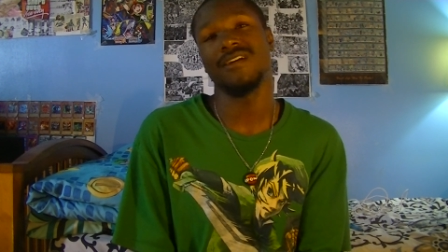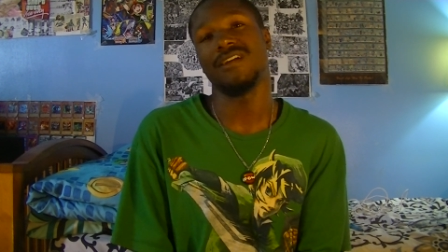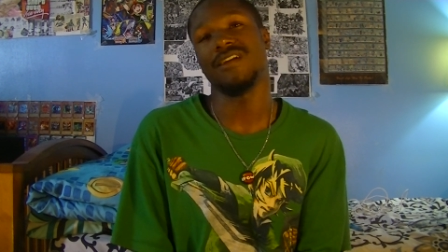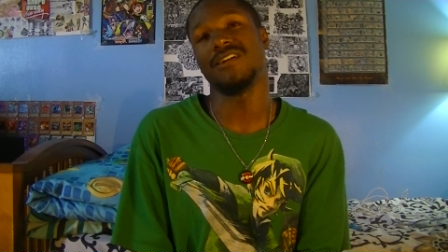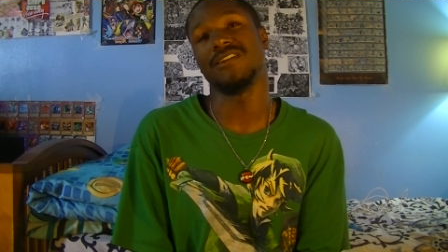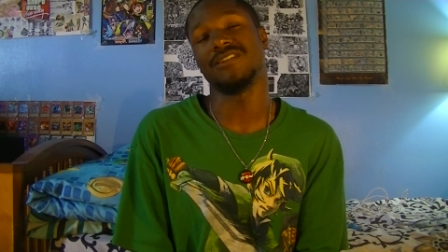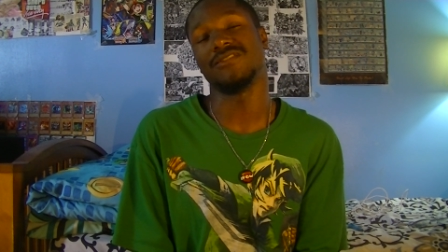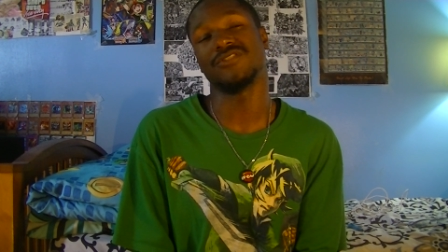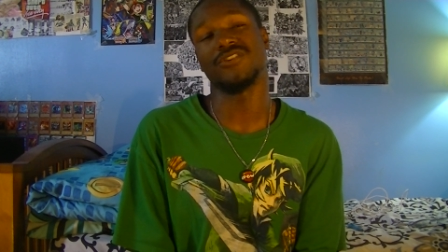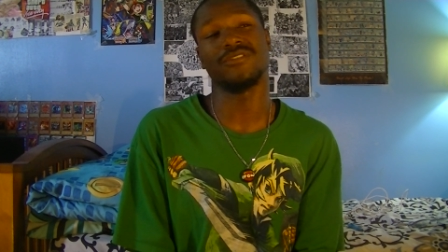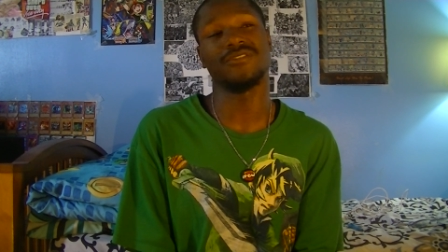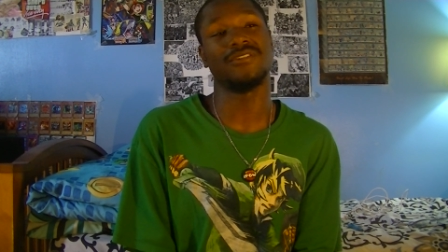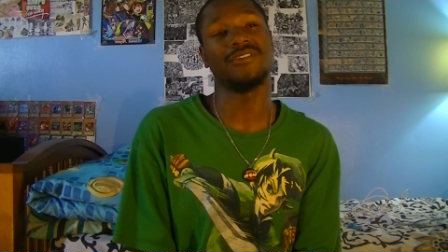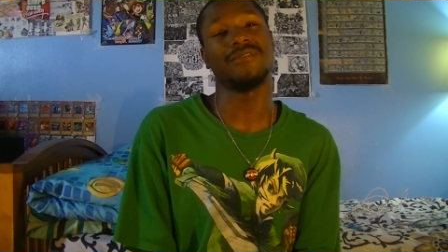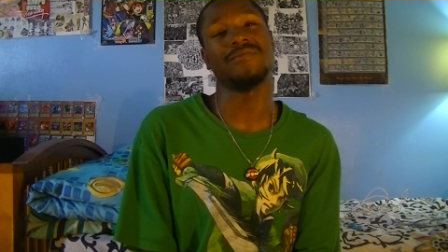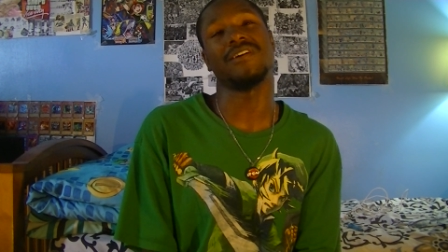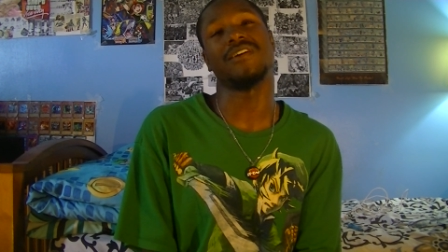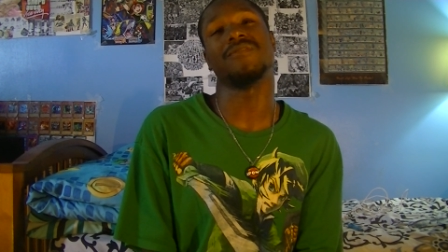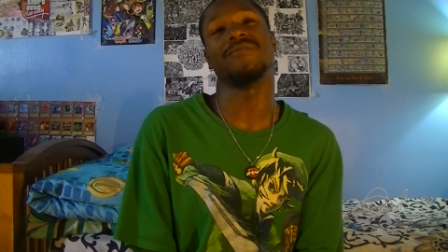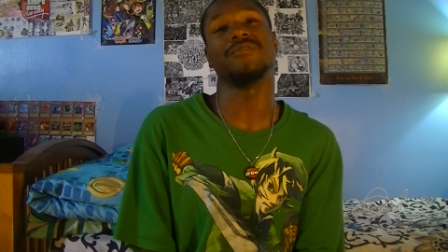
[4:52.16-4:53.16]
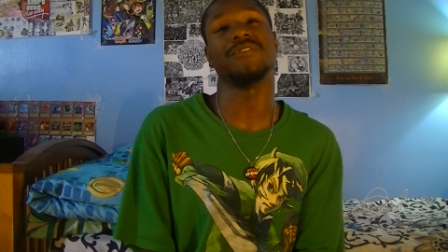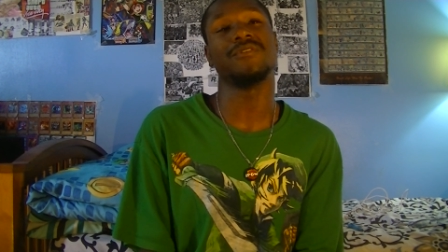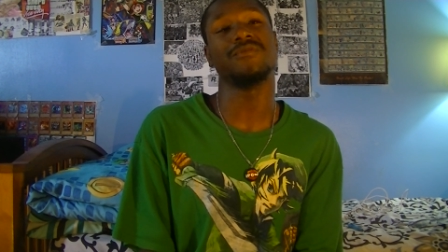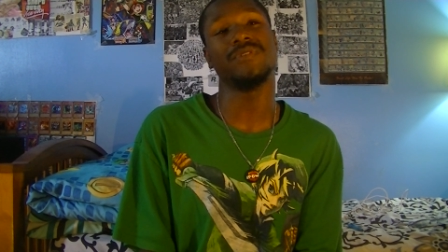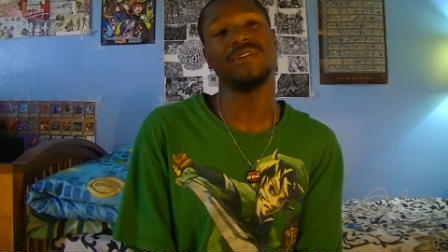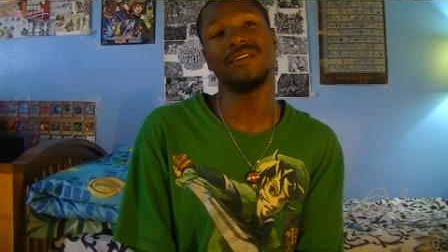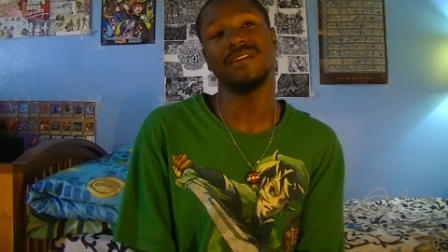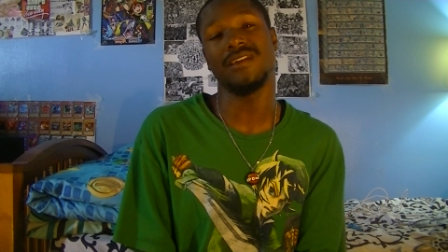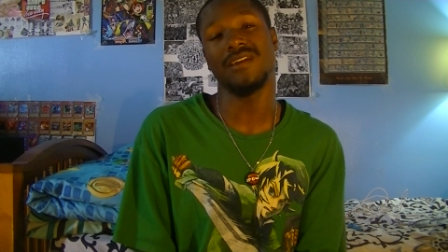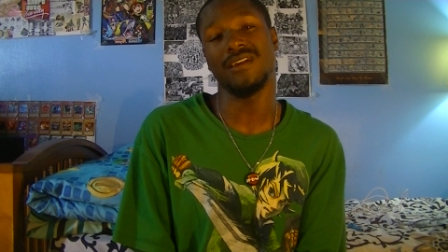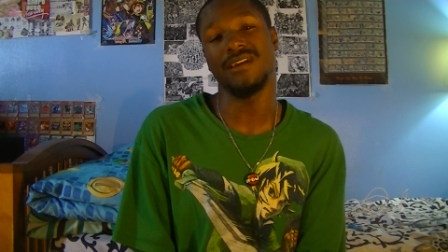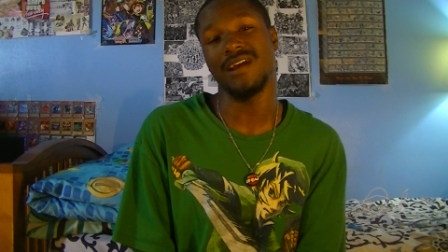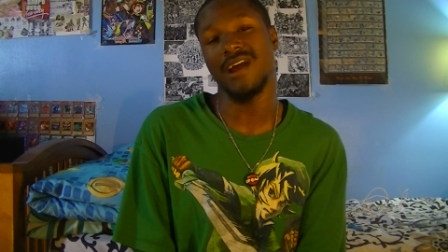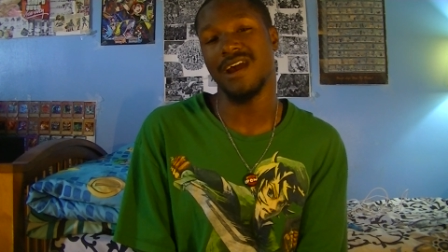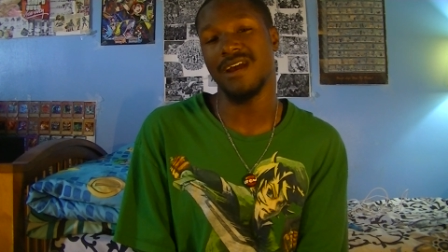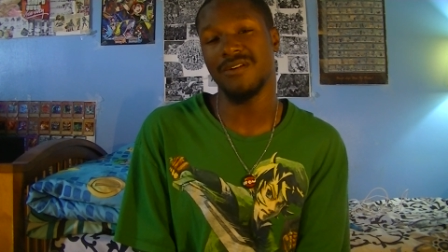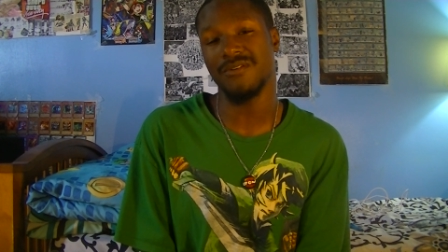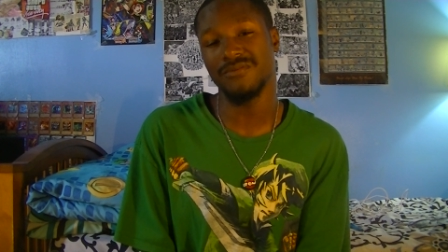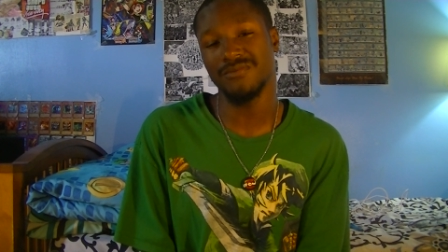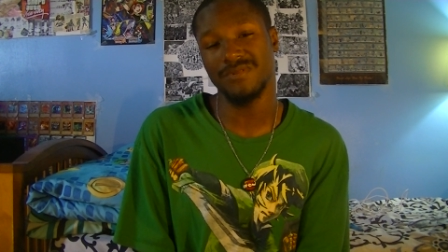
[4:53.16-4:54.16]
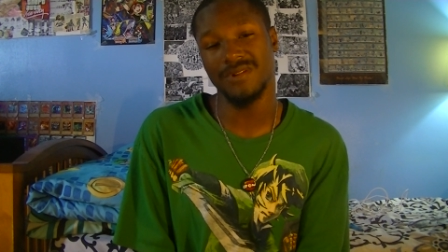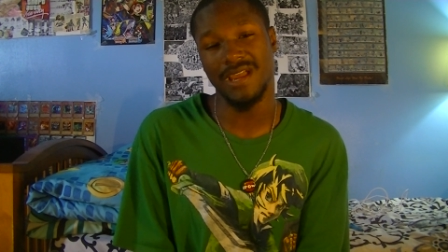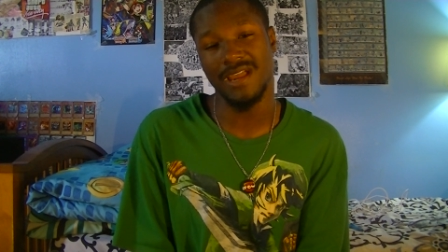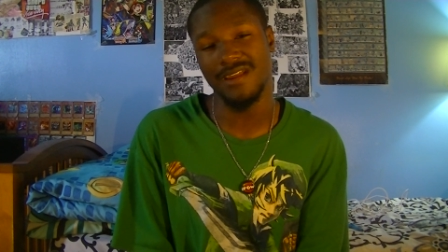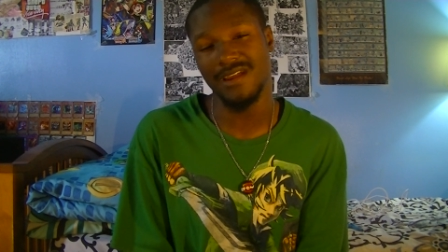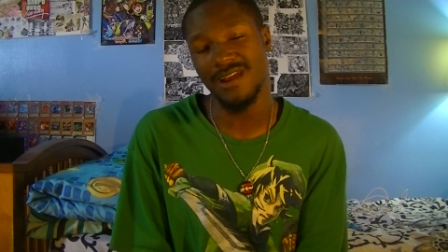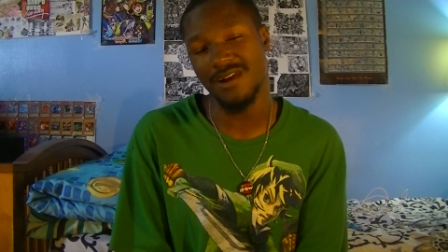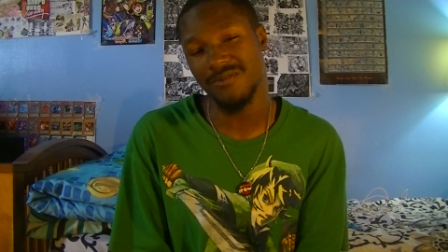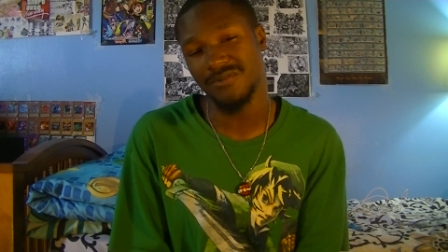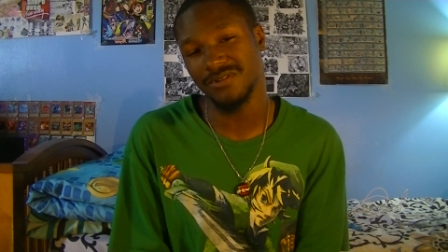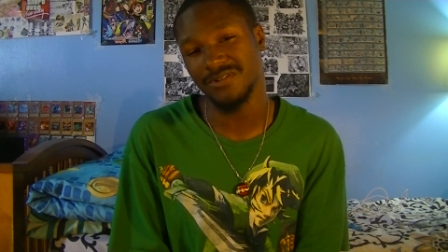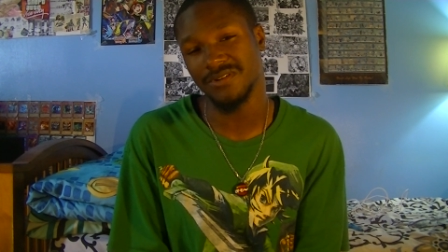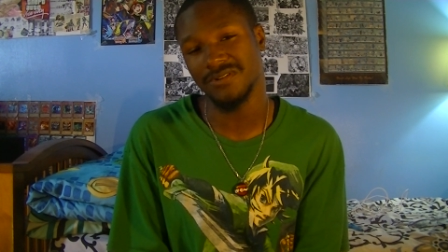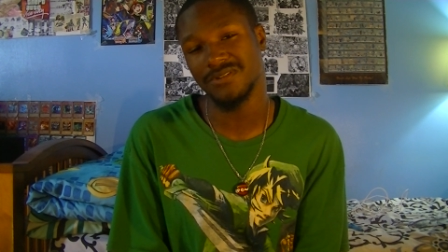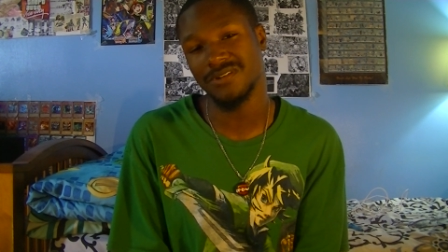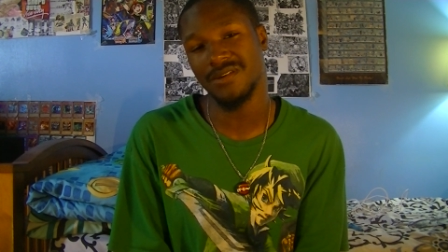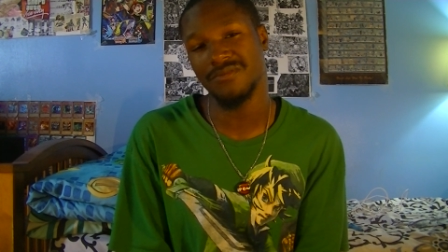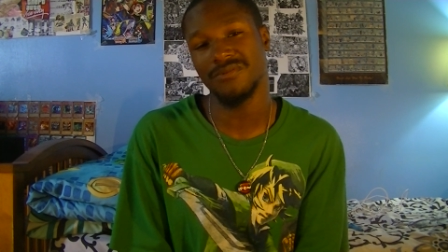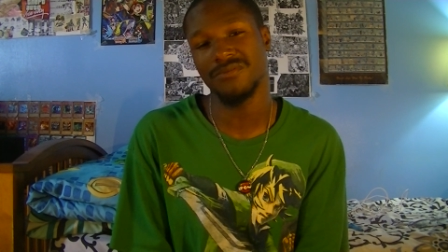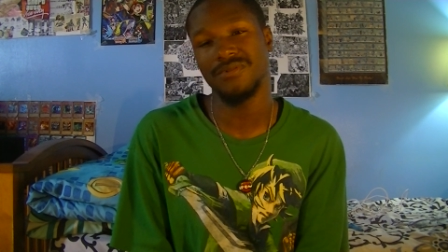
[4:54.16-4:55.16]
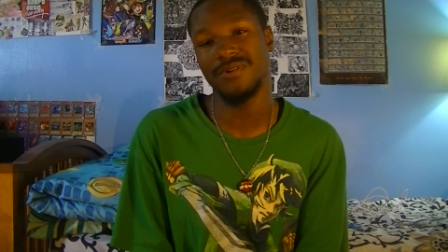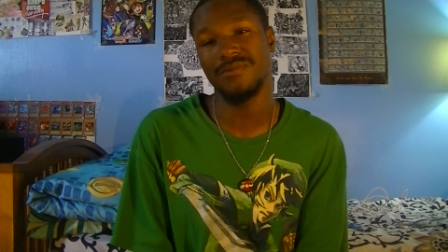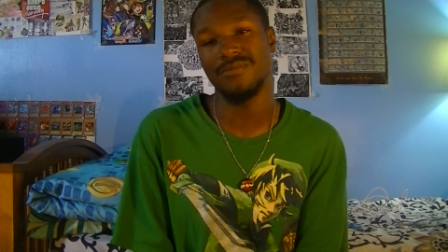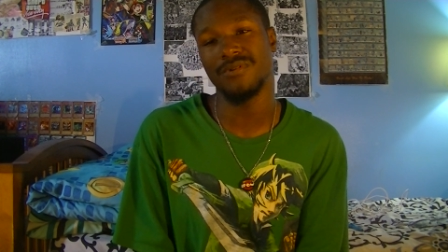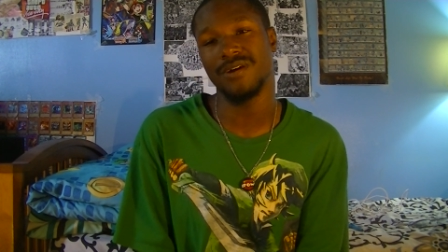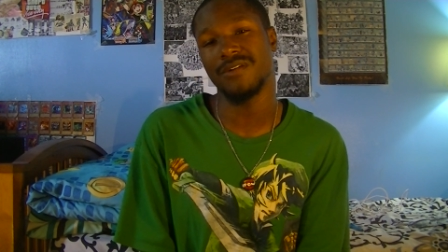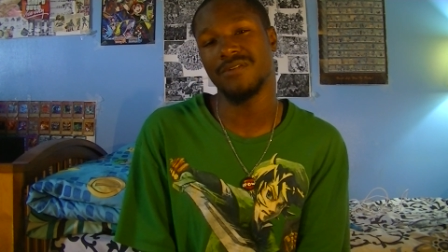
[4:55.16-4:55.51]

and turn up every weekend. I don't hang out with those type of people.